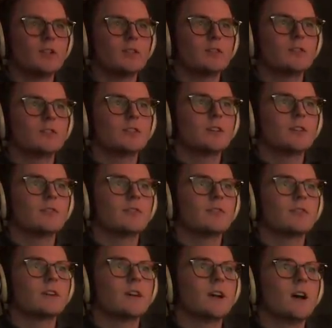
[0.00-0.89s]
Good stuff.
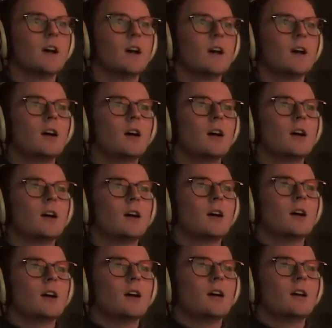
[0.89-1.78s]

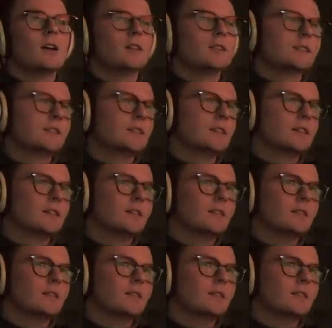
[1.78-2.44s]
Is it a...